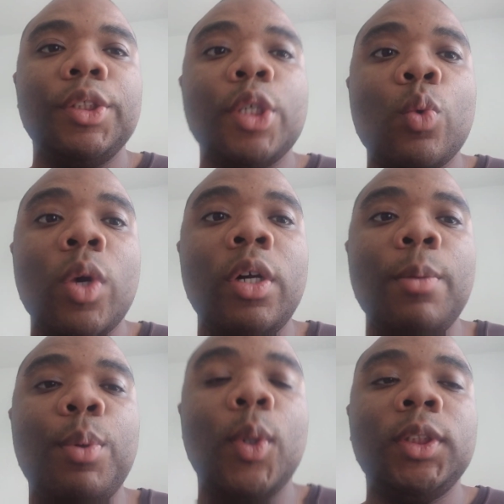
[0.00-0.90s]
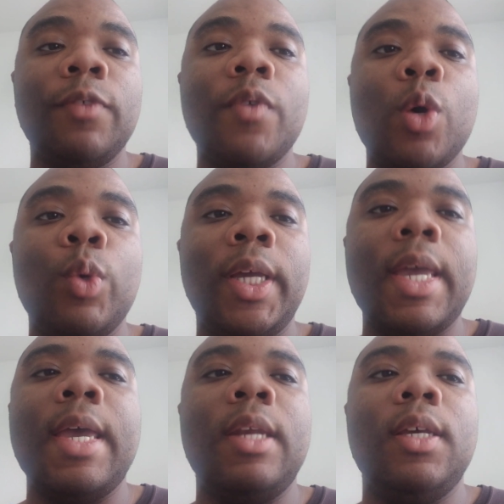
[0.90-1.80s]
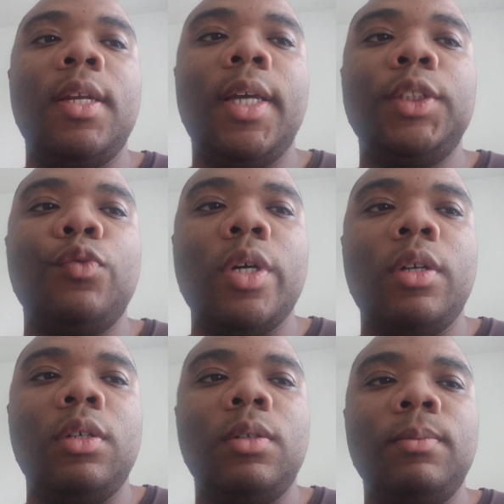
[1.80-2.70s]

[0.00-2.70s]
So, what are the pros of owning an index fund?